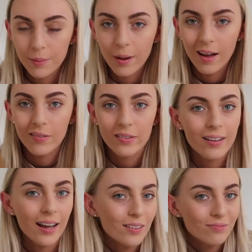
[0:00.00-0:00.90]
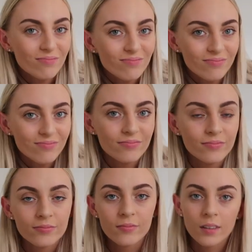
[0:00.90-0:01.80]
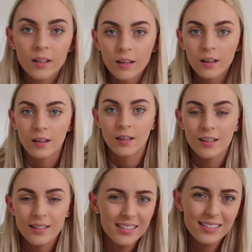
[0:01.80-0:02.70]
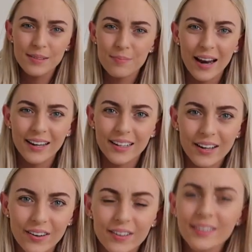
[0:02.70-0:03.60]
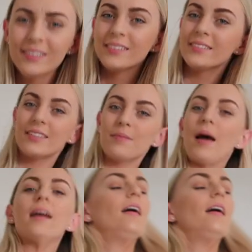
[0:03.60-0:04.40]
But I was like, mm, doesn't matter, you know? Doesn't matter.